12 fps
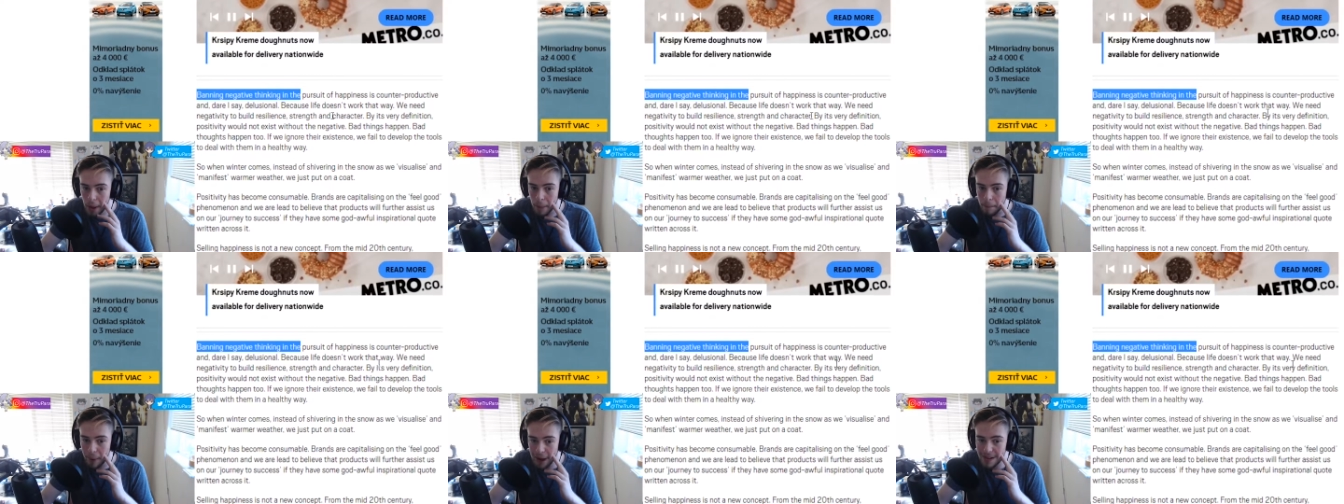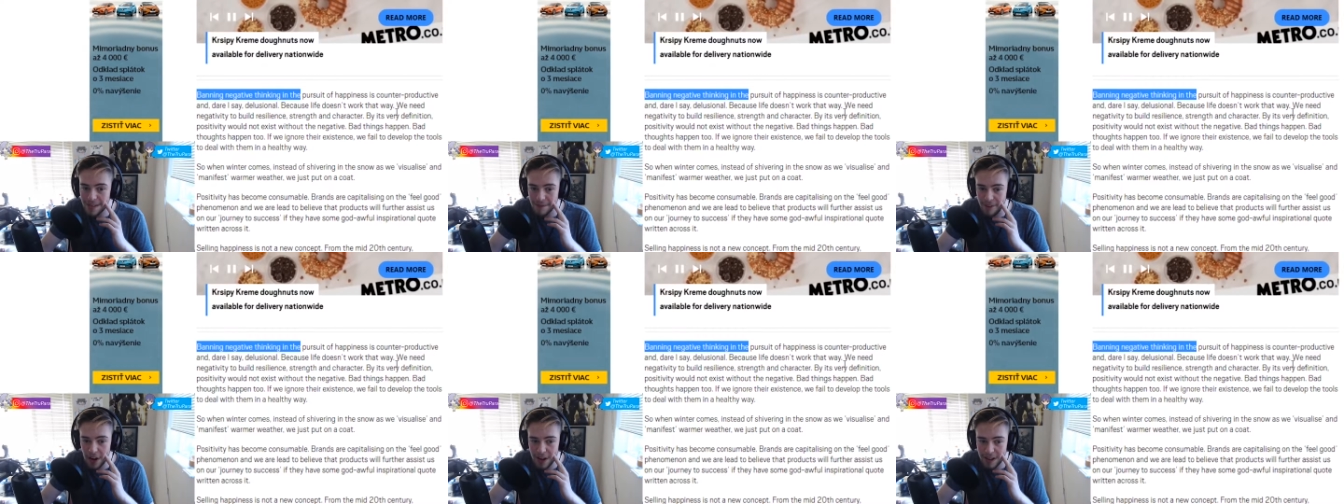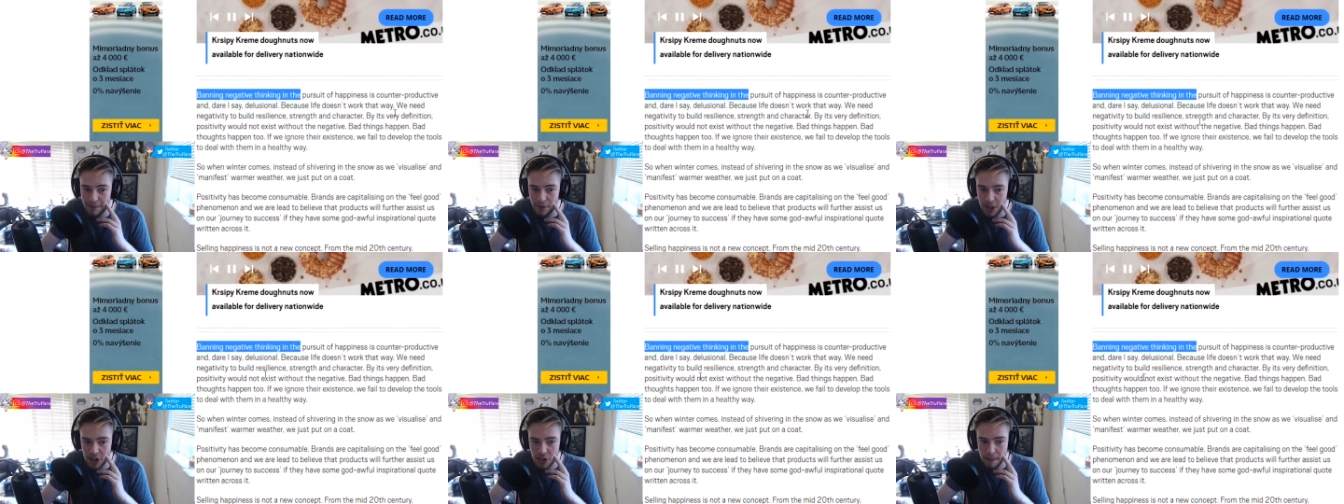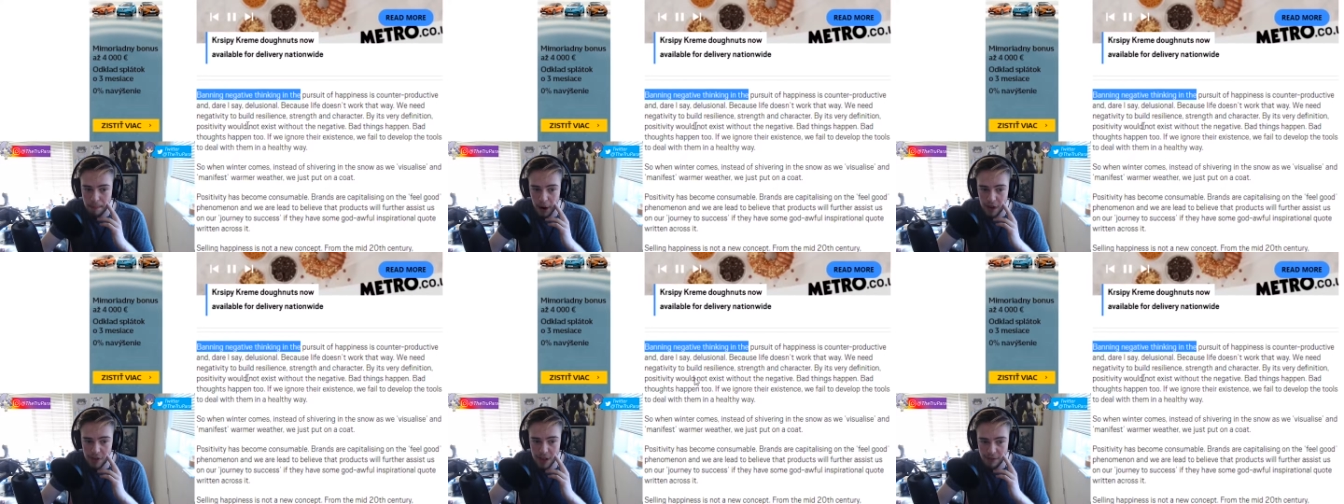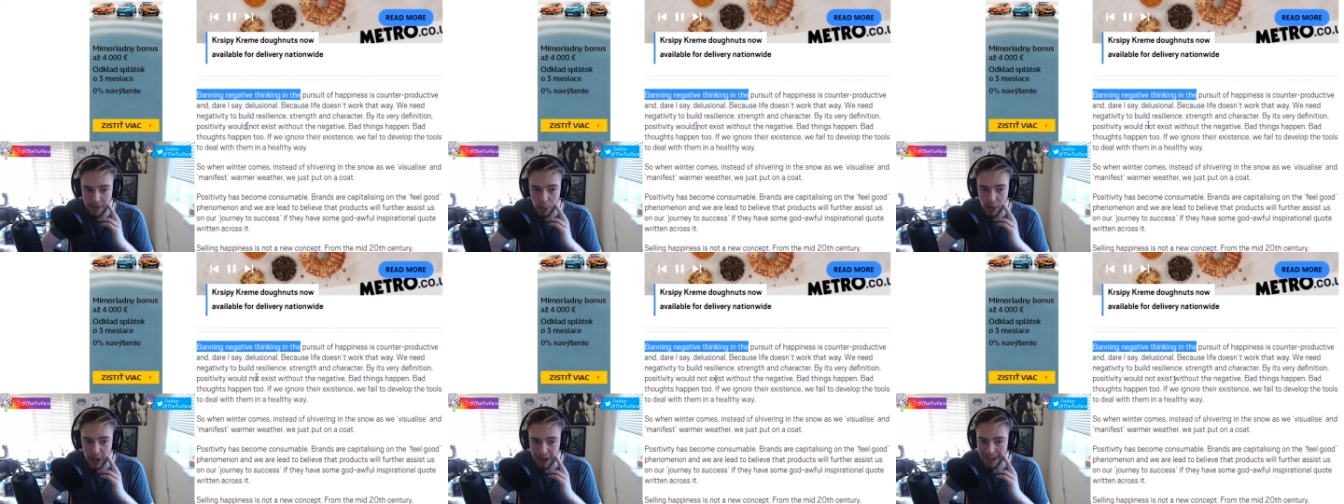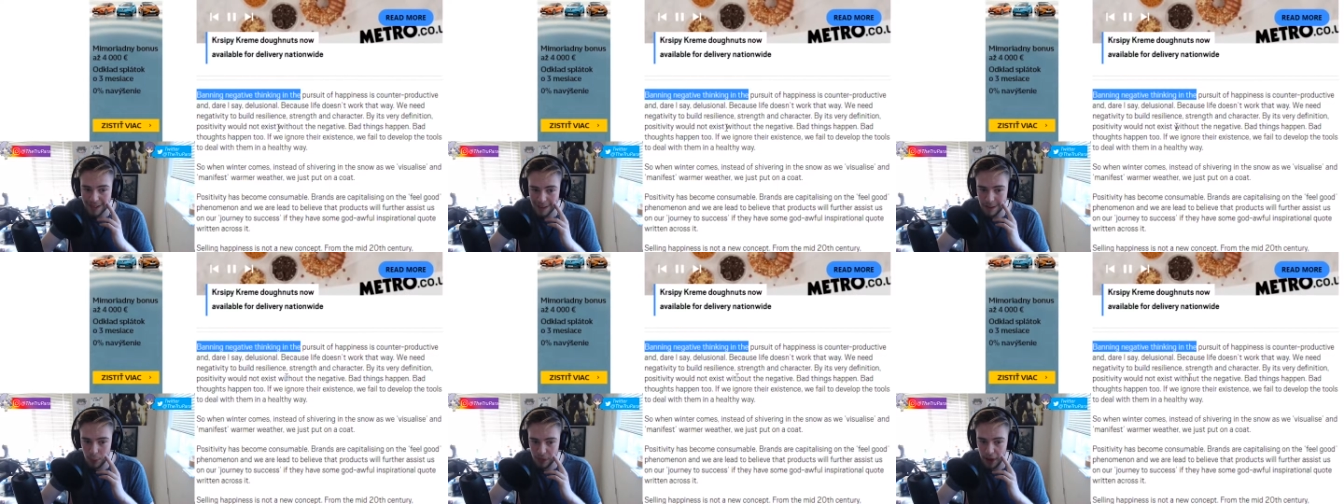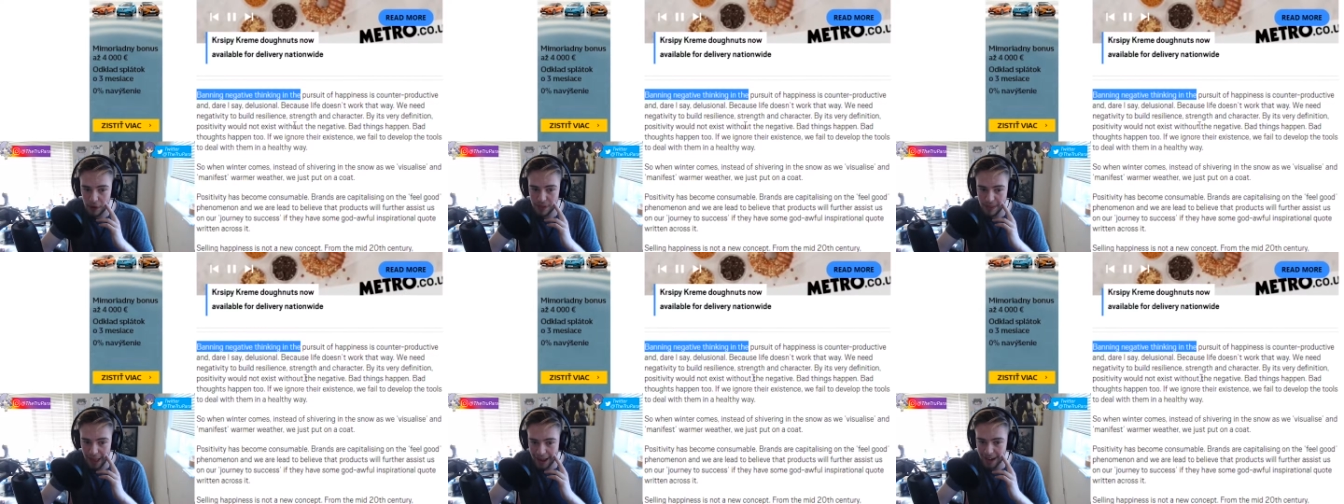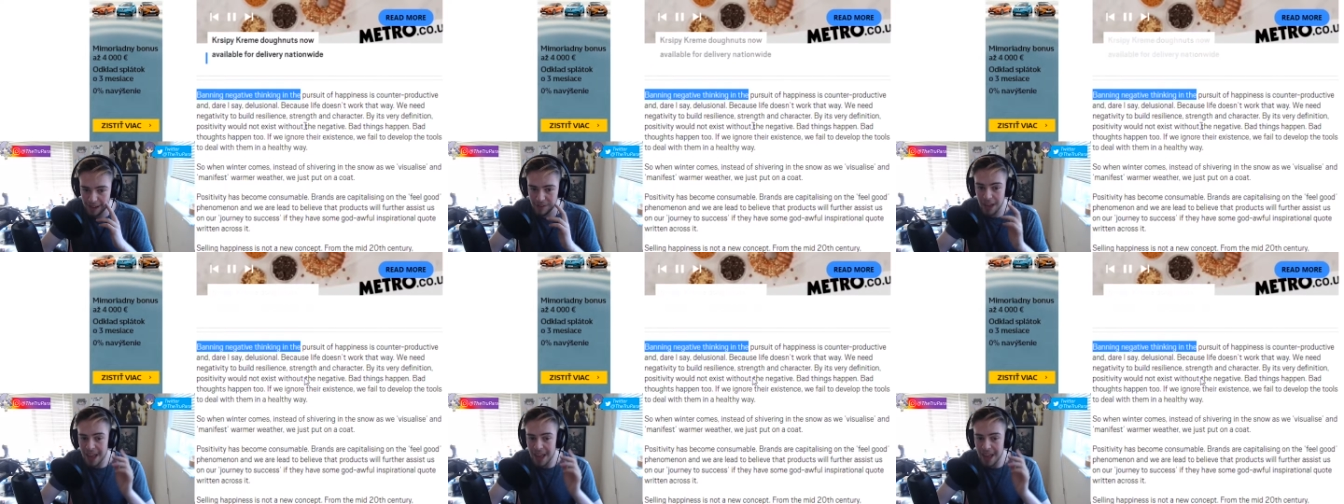By its very definition, positivity would not exist without negative.